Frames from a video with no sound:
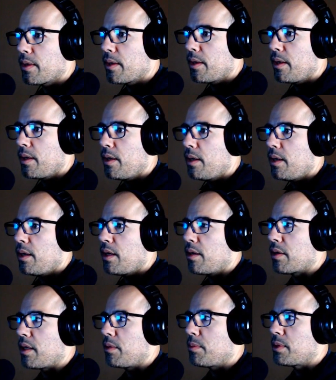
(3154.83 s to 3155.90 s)
Okay,
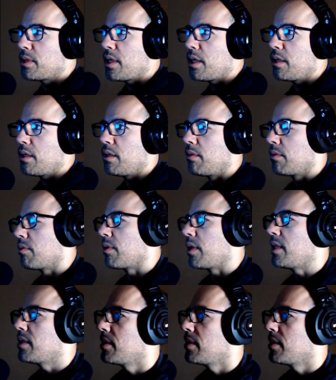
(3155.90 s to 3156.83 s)
Loomis set. Oh, great.